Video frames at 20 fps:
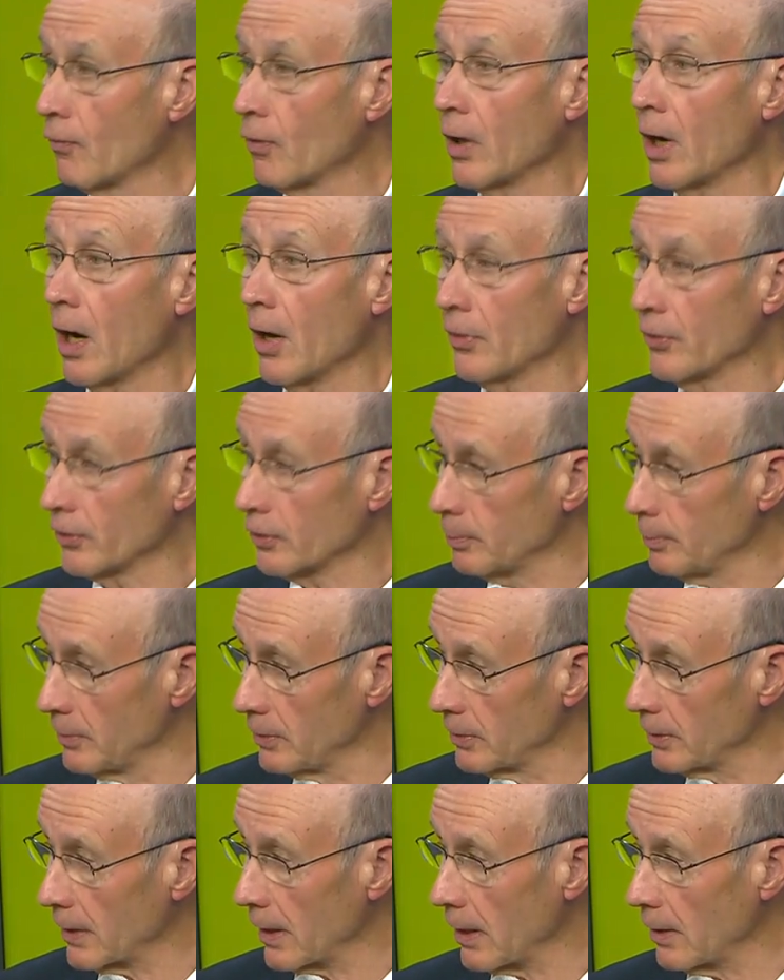for other
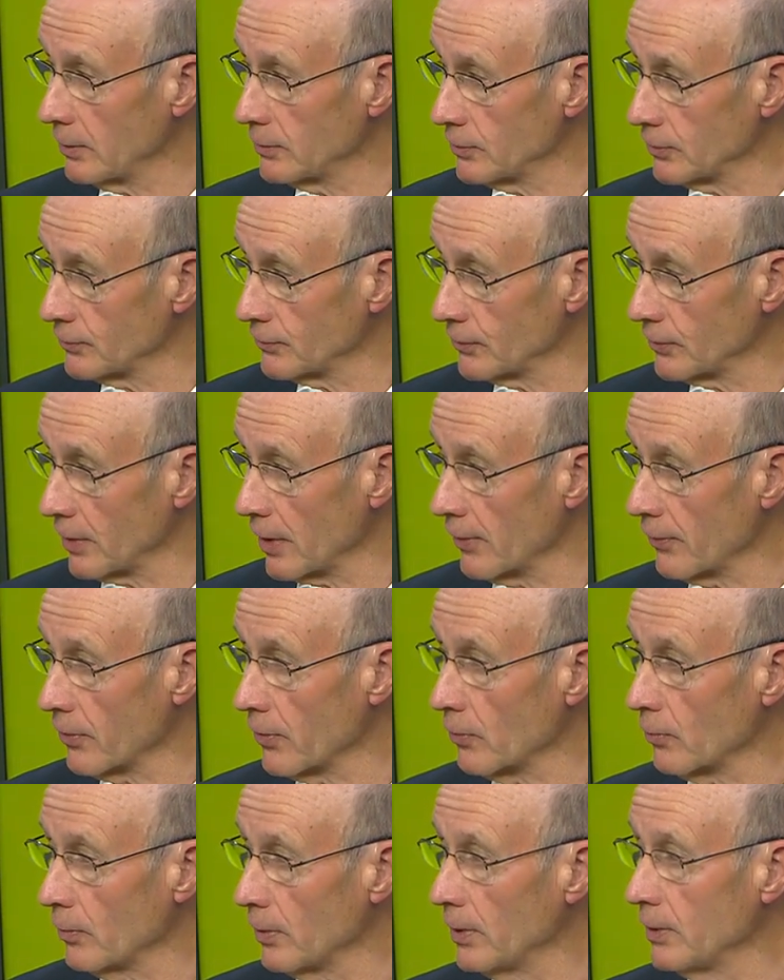community colleges in
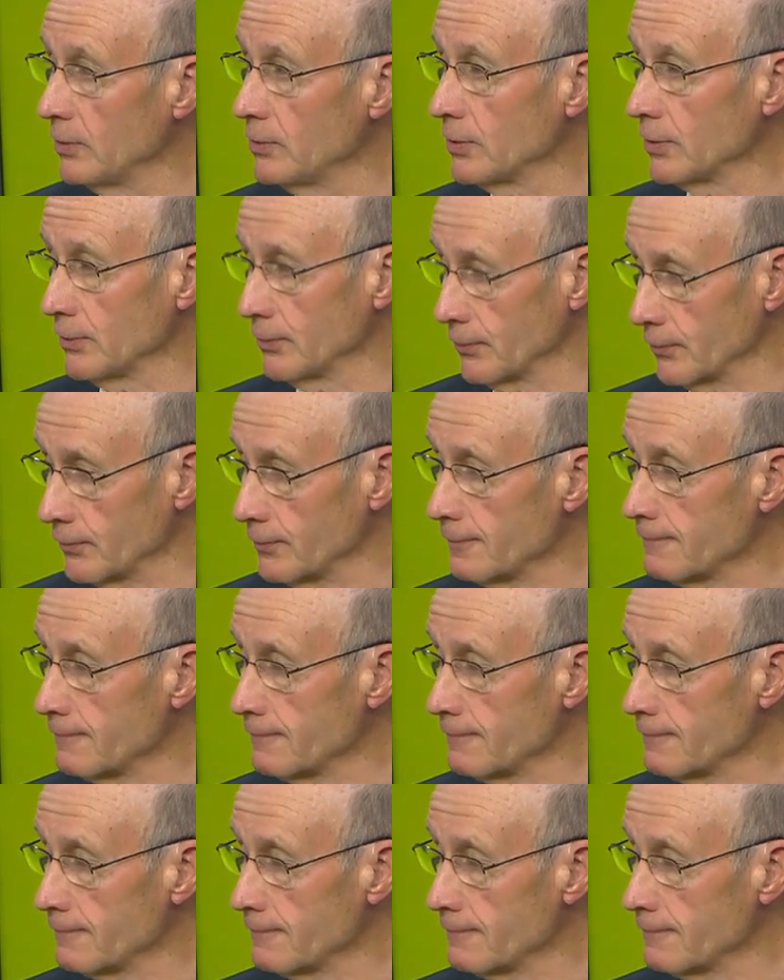other regions.